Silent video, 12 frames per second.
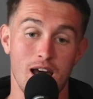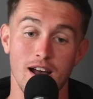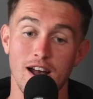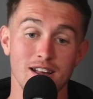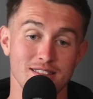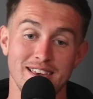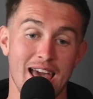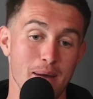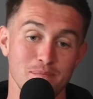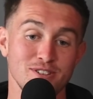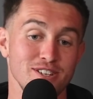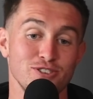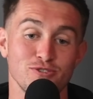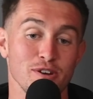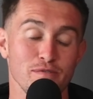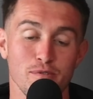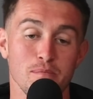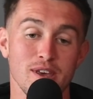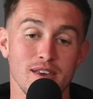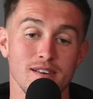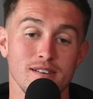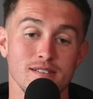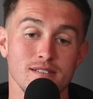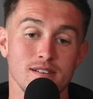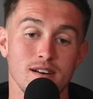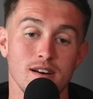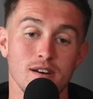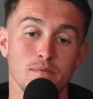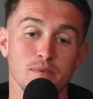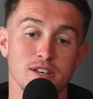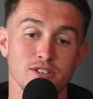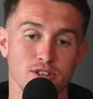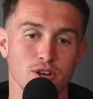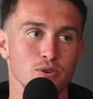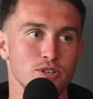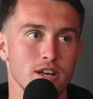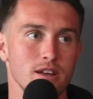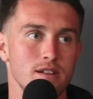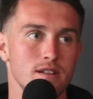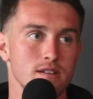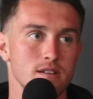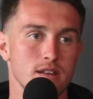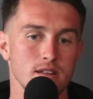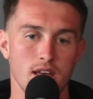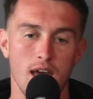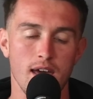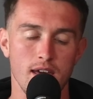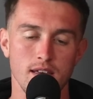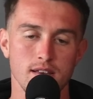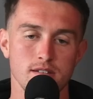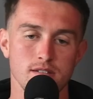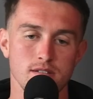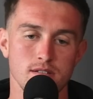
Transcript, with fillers: I got the captaincy stripped from me um, because the coach said, "Hey,